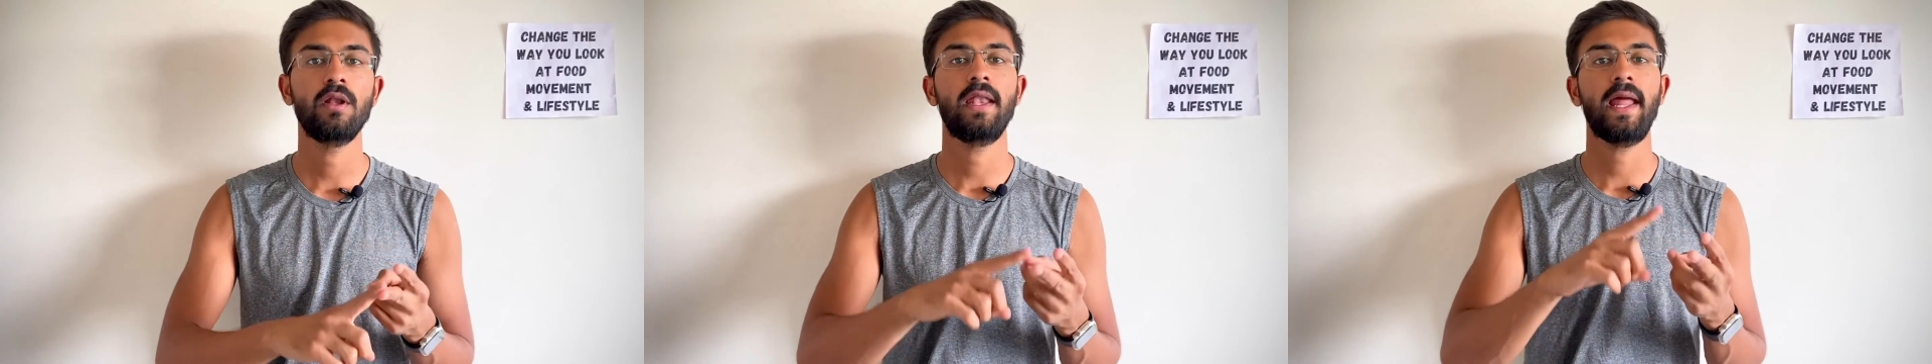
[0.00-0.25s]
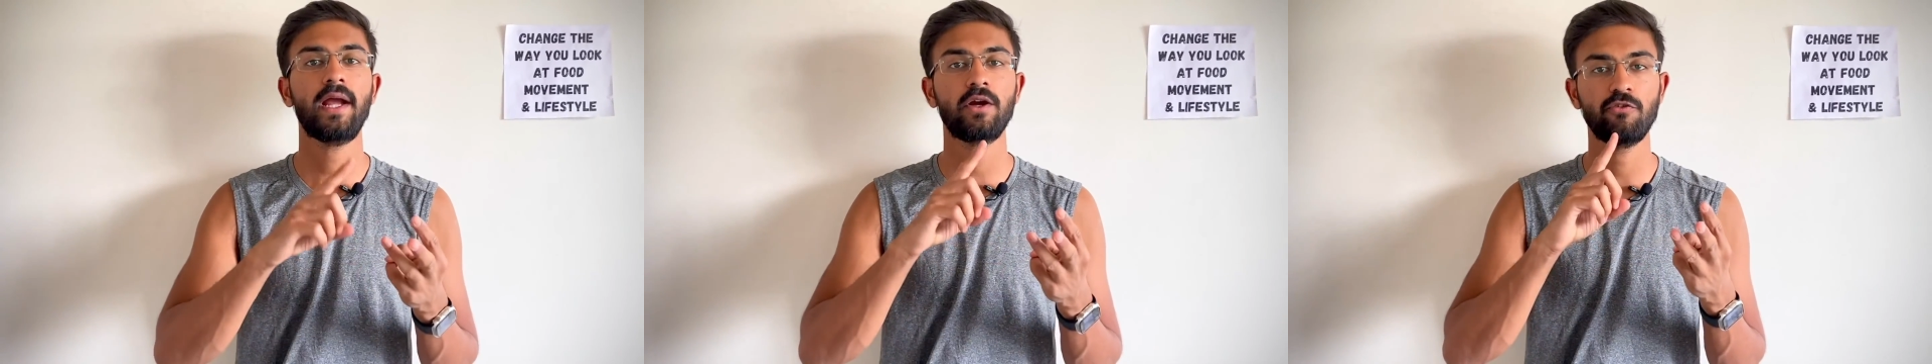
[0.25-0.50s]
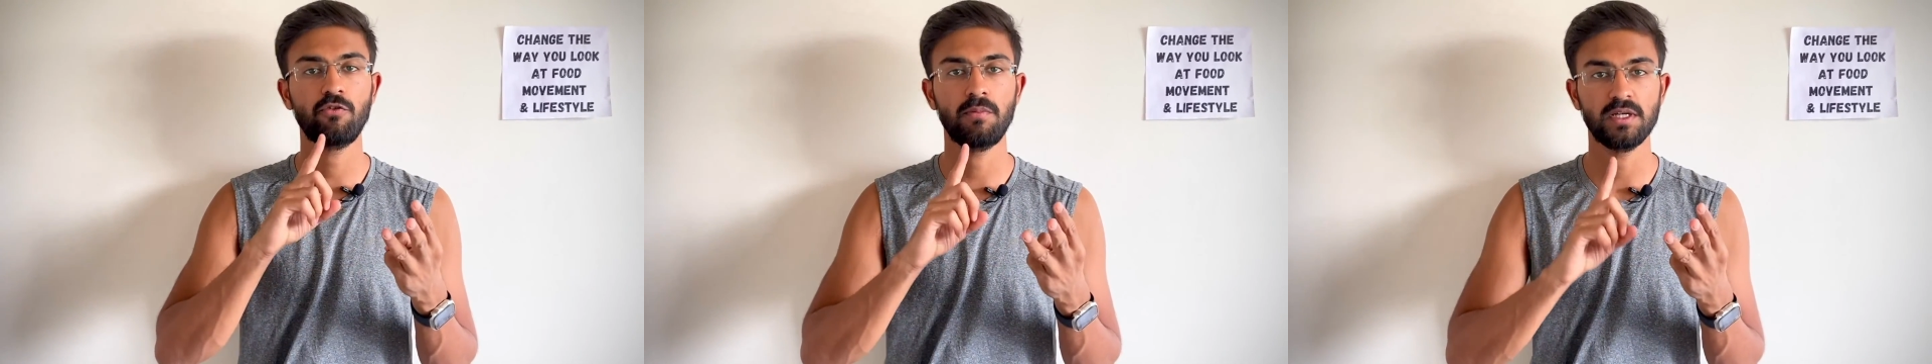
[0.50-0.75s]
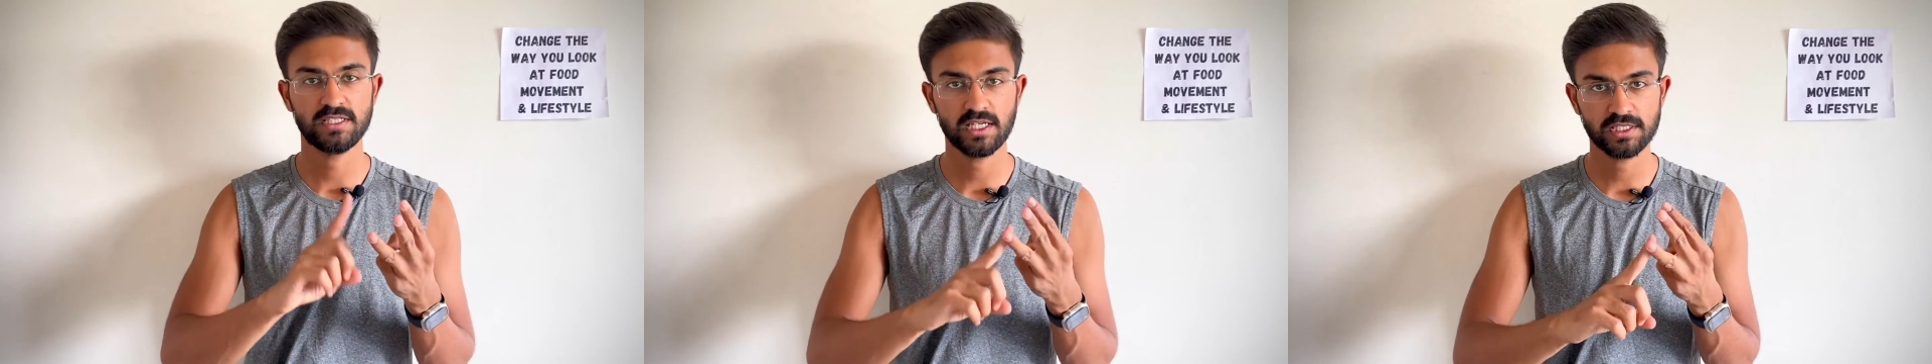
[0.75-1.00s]
lack of
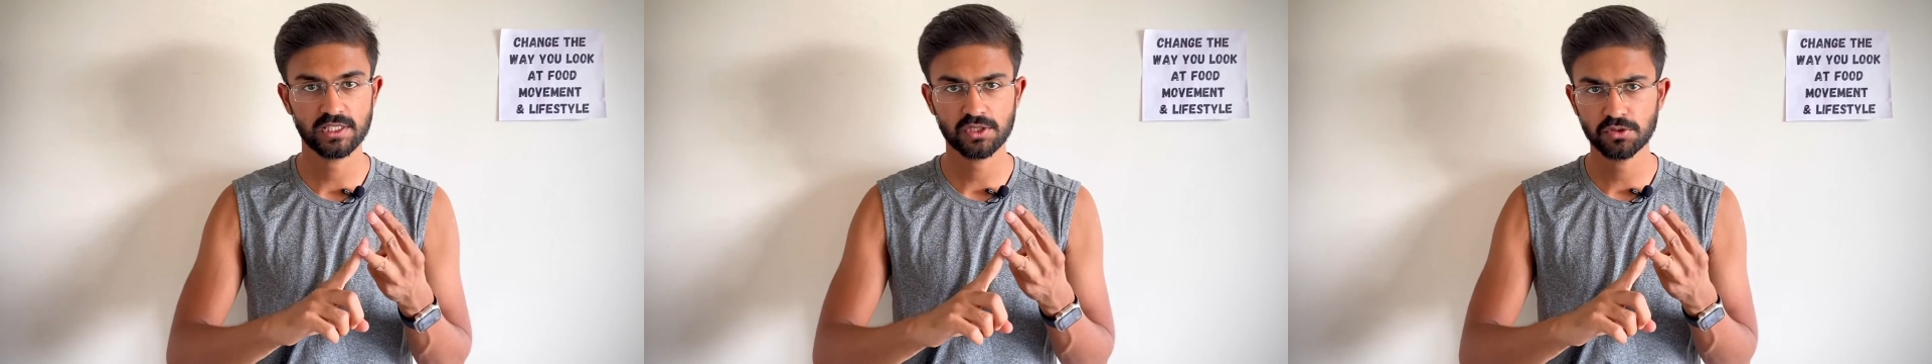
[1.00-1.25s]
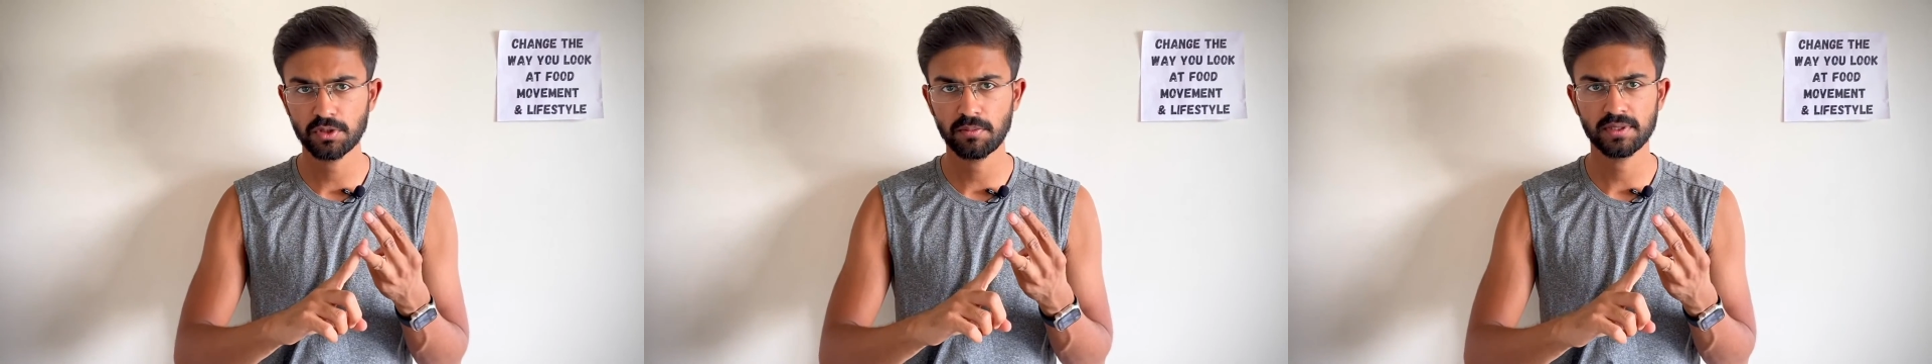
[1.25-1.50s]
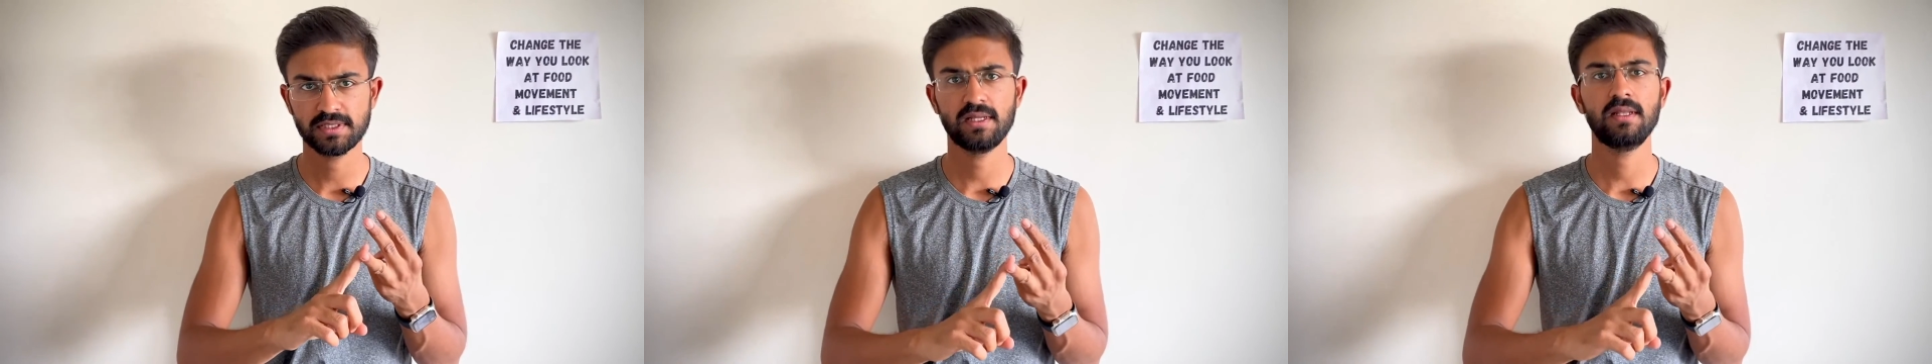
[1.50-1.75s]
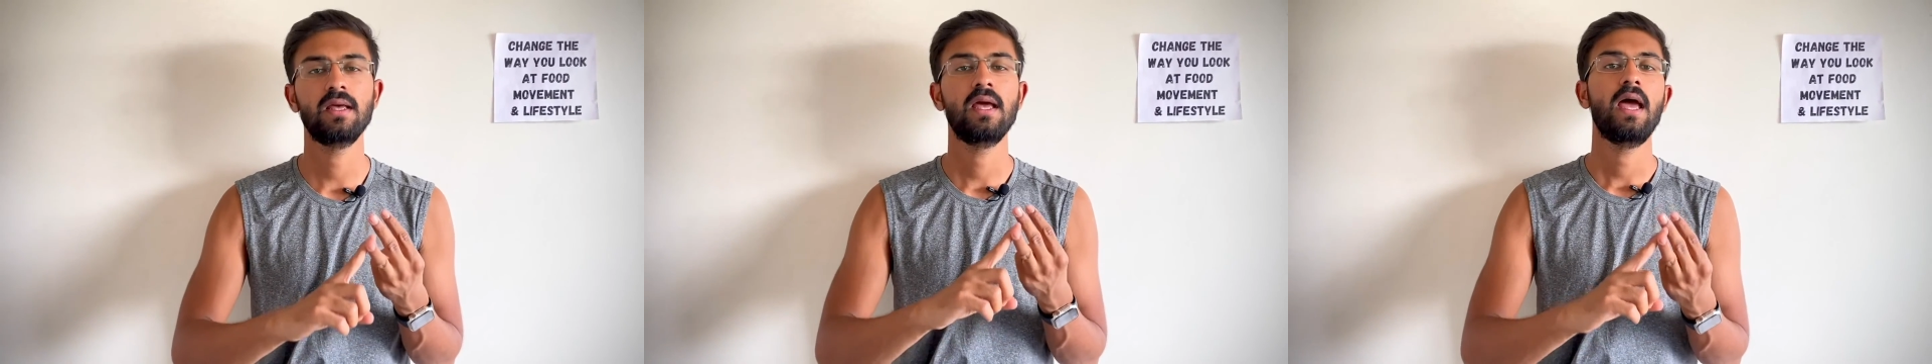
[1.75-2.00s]
massages to the muscle,